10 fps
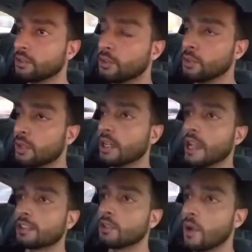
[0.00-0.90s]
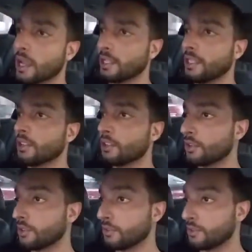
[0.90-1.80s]
to connect directly on their
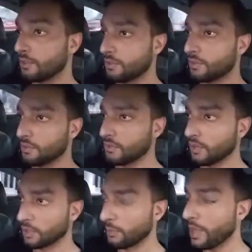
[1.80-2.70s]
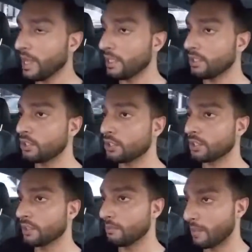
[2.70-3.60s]

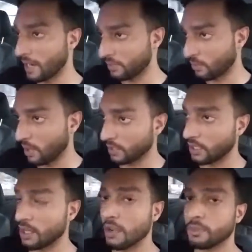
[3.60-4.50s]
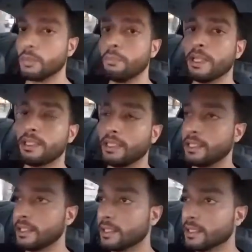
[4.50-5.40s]
page, myetherwallet.com, to
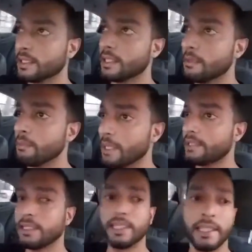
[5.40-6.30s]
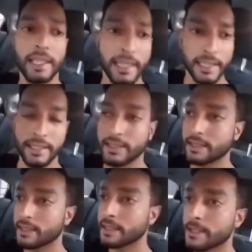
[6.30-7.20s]
Bitty. Bitty
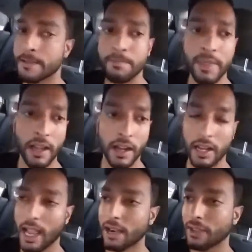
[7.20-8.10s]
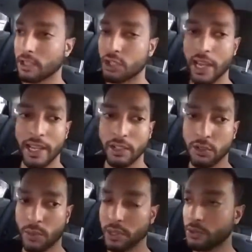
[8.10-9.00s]
is a kind of
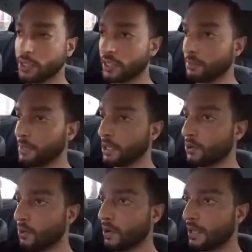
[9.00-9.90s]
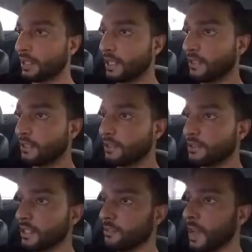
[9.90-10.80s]
exchange where you send them Bitcoin and they
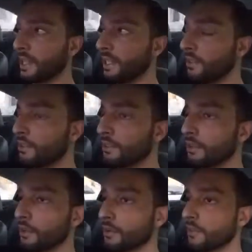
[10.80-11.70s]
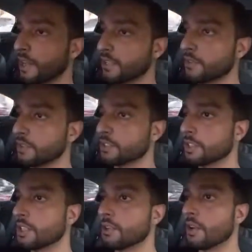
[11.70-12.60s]
send you back Ether, or vice
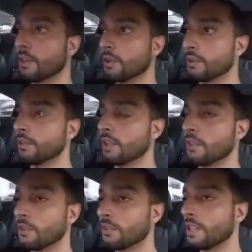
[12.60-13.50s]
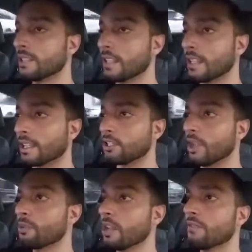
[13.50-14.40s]
versa, or other things, kind of like
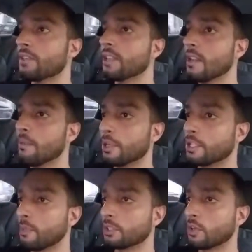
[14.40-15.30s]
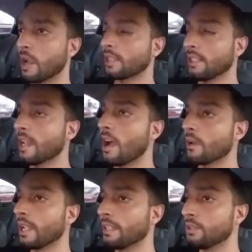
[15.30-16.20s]
Shapeshift, but it's built directly
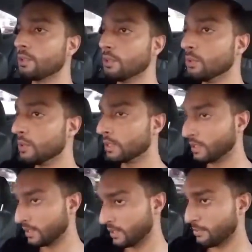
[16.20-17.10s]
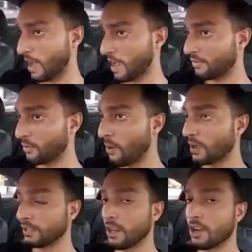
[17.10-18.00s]
now into
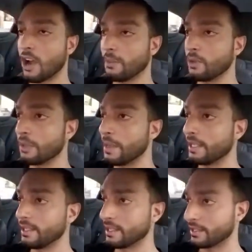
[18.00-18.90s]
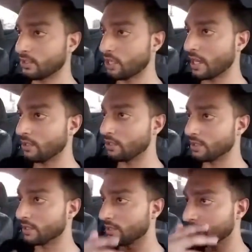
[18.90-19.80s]
myetherwallet.com. You can make these
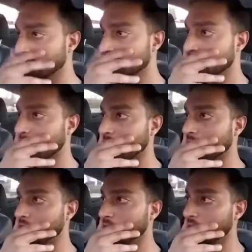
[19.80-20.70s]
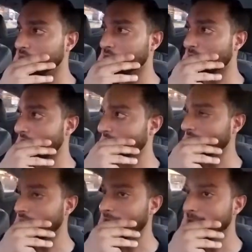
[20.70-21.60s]
exchanges and convert
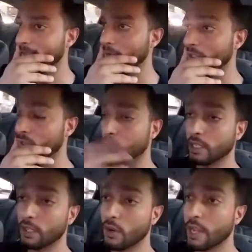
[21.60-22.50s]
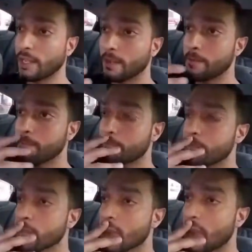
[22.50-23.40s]
directly, which is really great.
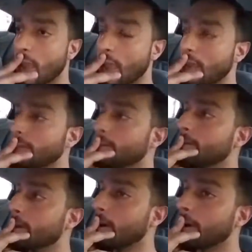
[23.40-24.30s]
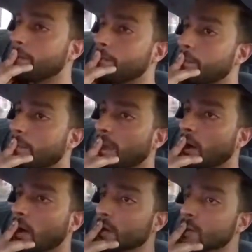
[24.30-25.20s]
And it
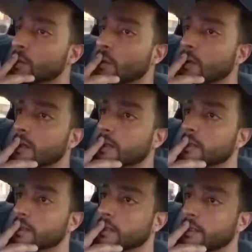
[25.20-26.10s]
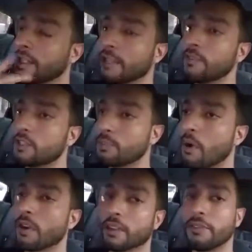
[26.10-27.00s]
also gives
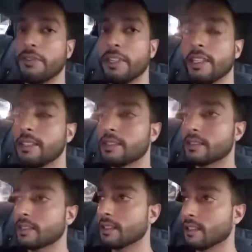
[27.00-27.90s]
part of the fees,